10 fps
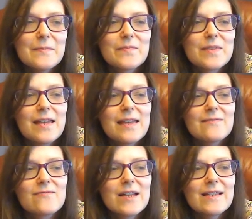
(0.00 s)
that
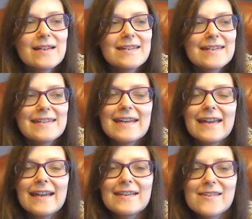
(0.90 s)
roller coaster
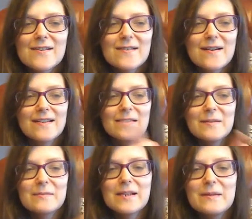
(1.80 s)
gets stuck on a
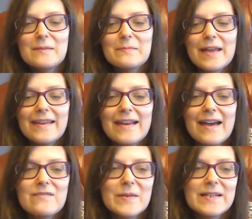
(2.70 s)
loop-de-loop and then
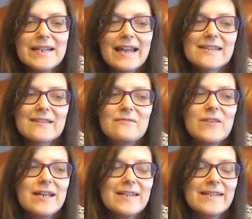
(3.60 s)
everybody gets
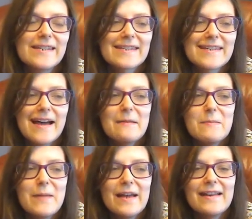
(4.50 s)
converted to
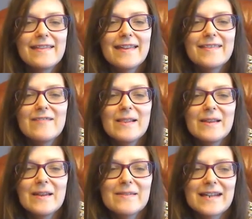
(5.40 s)
Cybermen, and then the roller
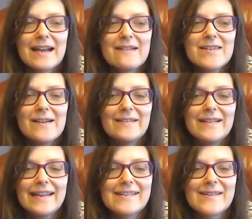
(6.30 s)
coaster carries on
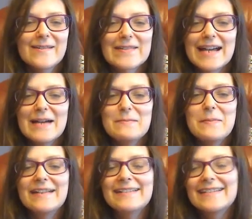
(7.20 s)
and it's all Cybermen.